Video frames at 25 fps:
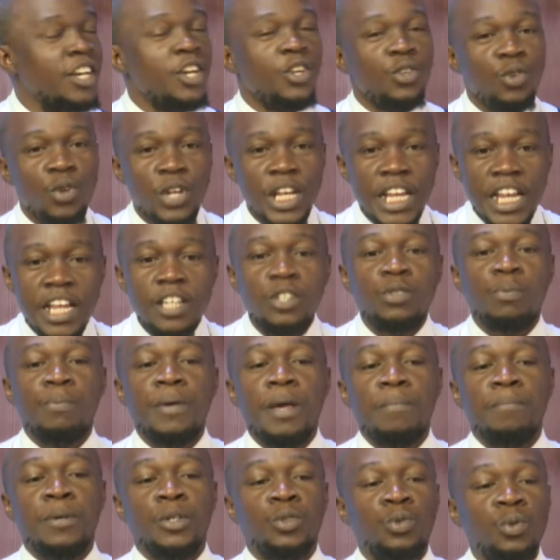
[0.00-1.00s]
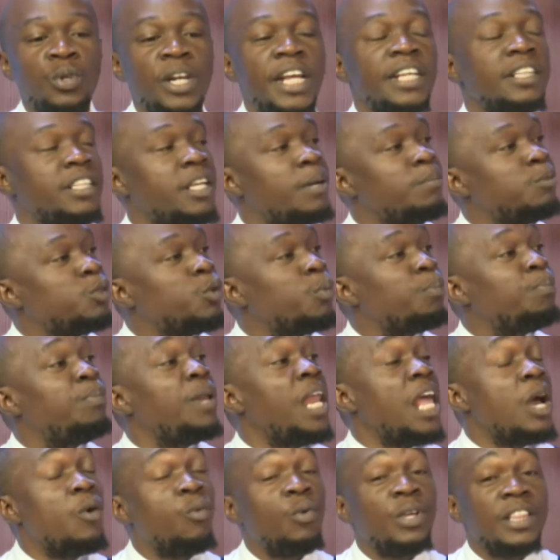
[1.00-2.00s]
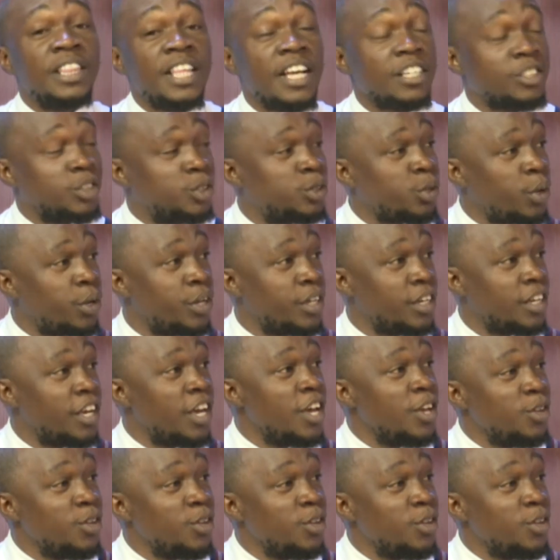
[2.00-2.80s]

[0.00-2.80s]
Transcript: You need to be able to let them to play with the soil.